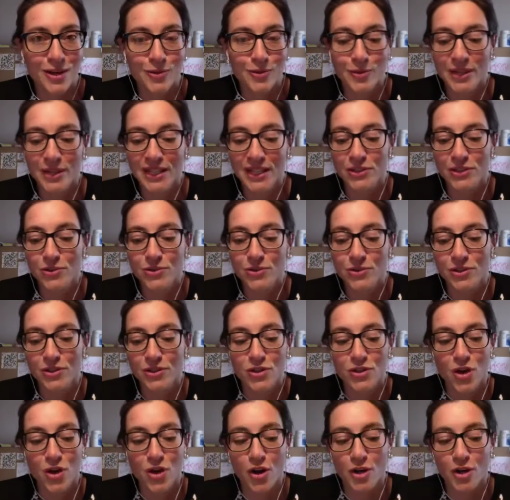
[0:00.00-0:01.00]
we do
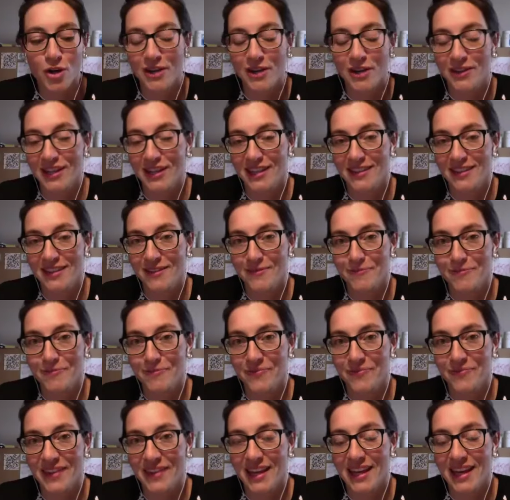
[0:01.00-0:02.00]
not talk about it.
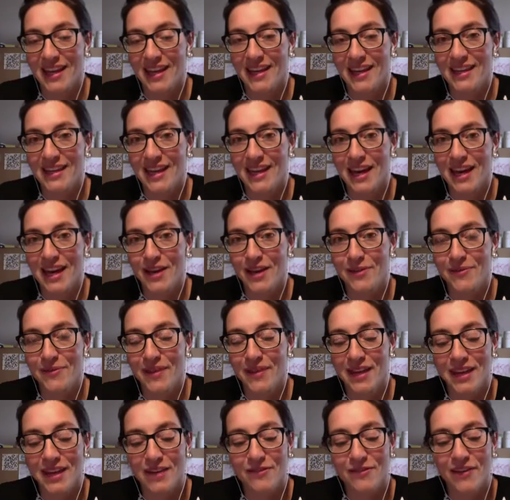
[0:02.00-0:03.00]
And I
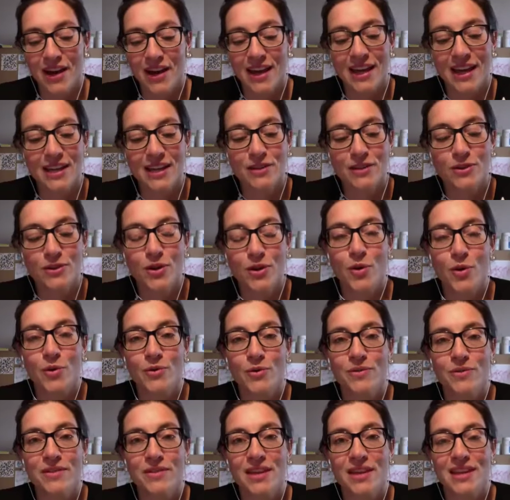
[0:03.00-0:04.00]
think if I had
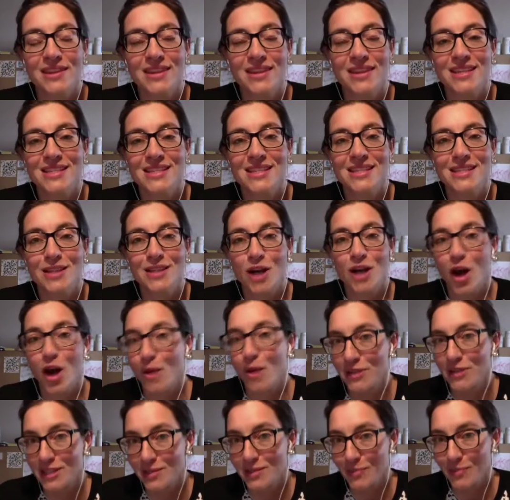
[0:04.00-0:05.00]
known that this is a
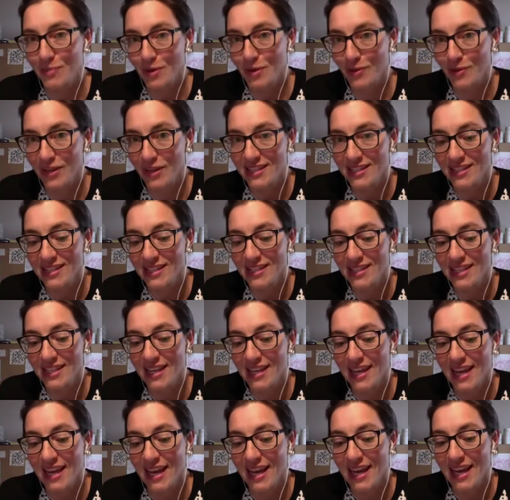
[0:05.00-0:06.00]
common experience,
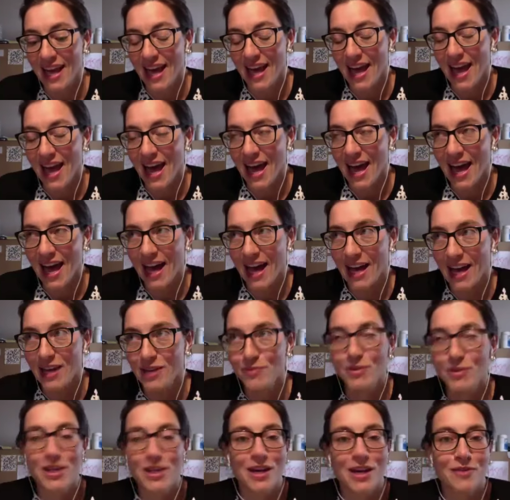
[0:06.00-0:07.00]

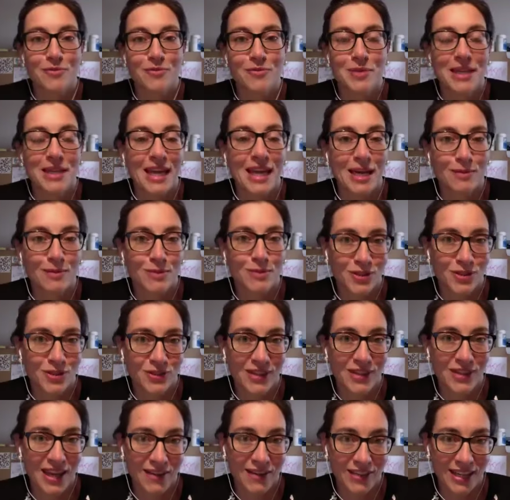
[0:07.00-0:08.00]
I would have been able
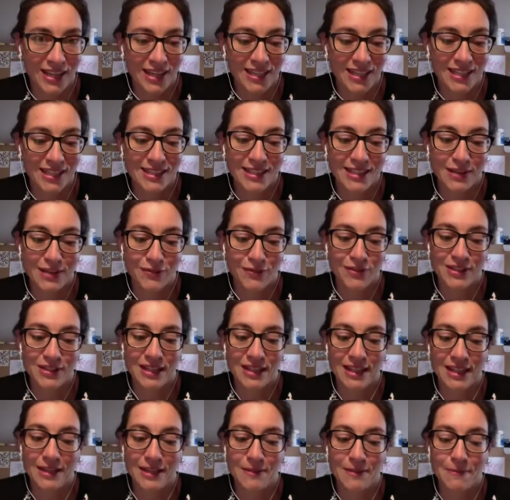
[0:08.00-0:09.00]
to navigate it
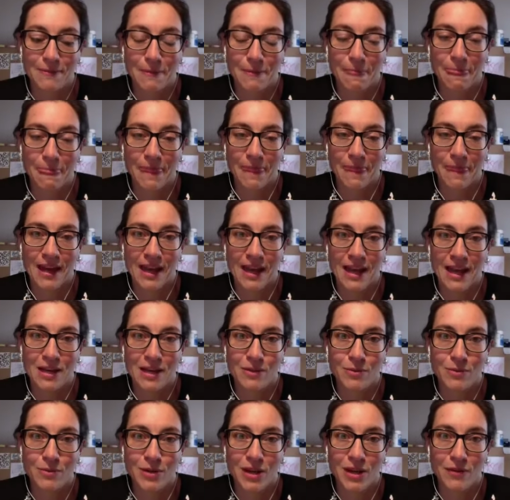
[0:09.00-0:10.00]
differently.
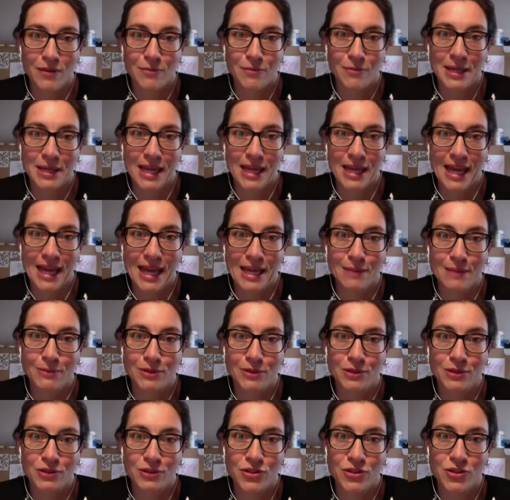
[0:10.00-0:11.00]
I would have been
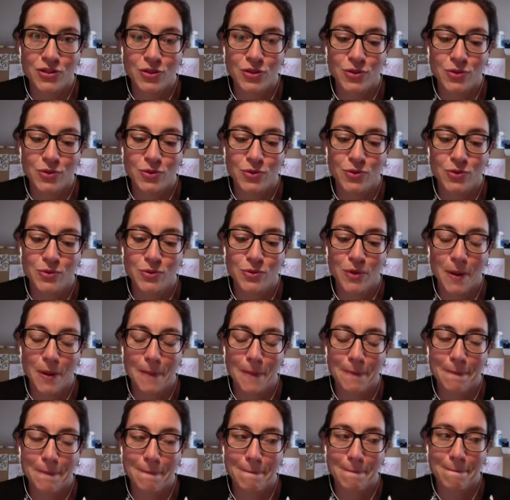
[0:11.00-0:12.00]
able to
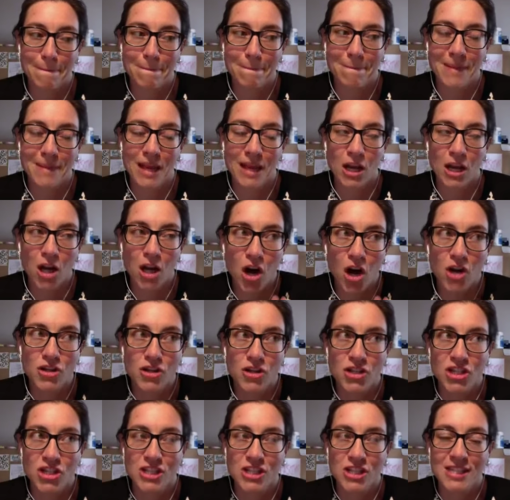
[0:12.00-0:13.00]

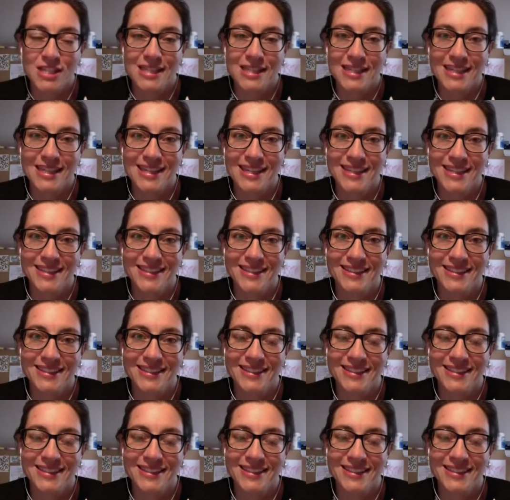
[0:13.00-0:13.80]
consciously